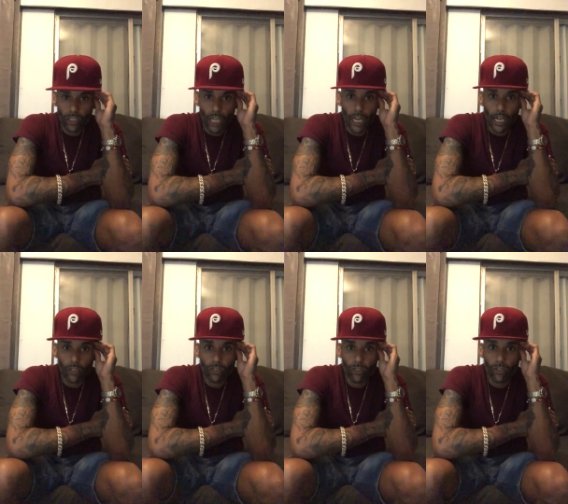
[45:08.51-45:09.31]
shout
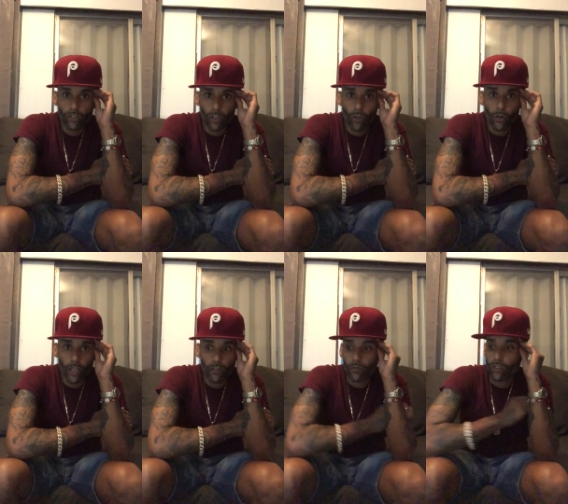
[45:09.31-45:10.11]
out
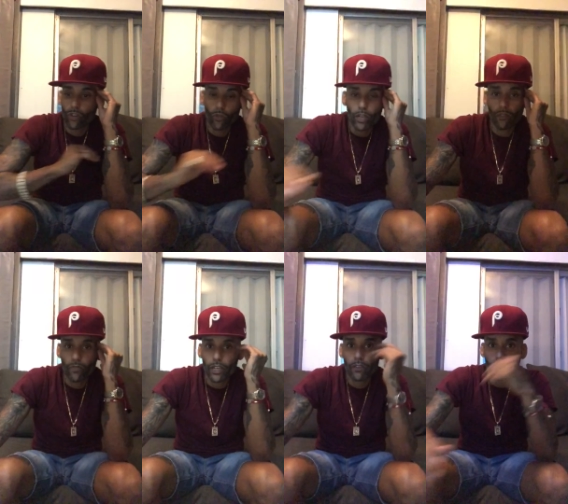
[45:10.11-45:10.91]
to
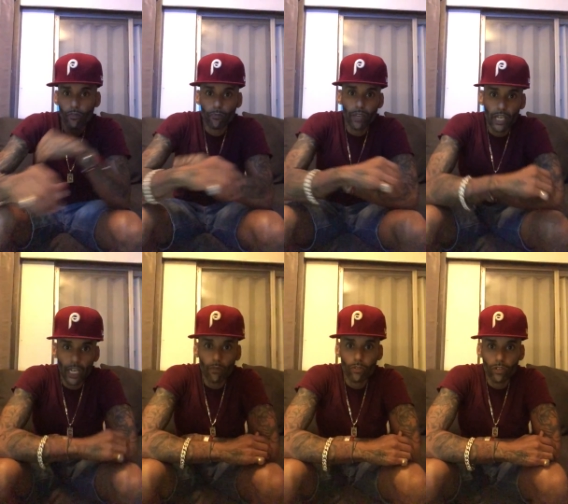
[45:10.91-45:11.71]
Queen Viv for
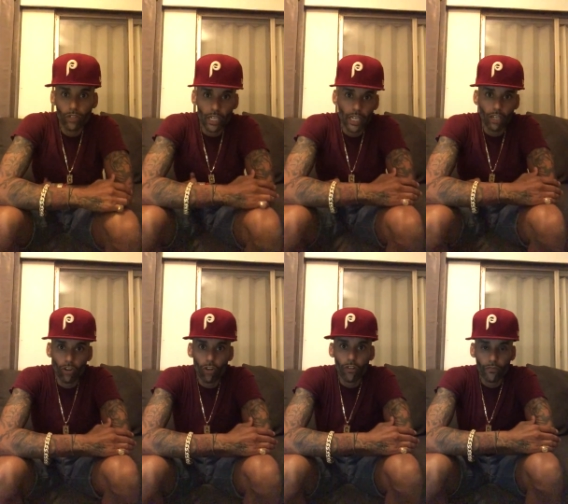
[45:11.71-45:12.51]
being able to get
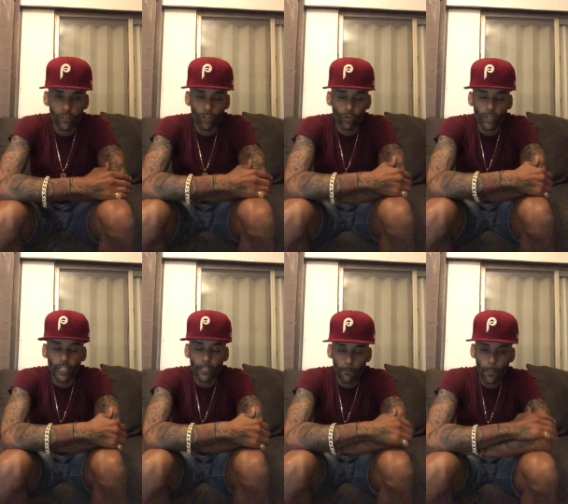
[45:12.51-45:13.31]
it off and
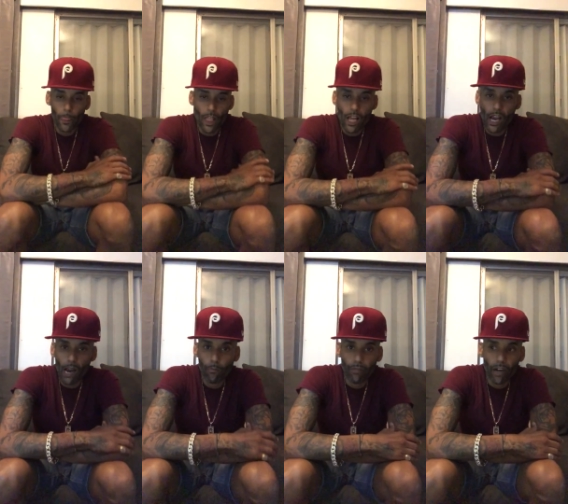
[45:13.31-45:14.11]
doing it.
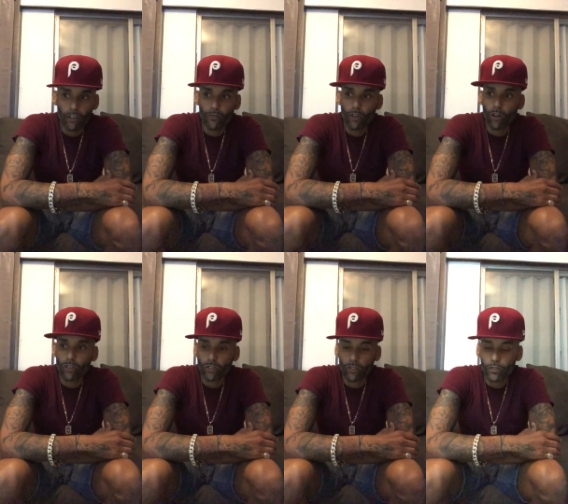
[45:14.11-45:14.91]
I'm proud of you
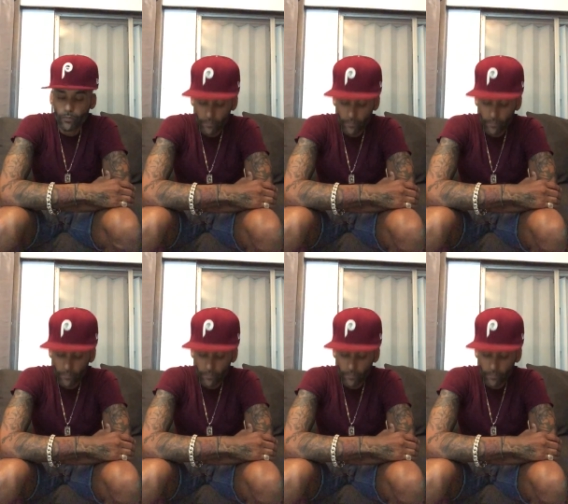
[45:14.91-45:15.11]
also.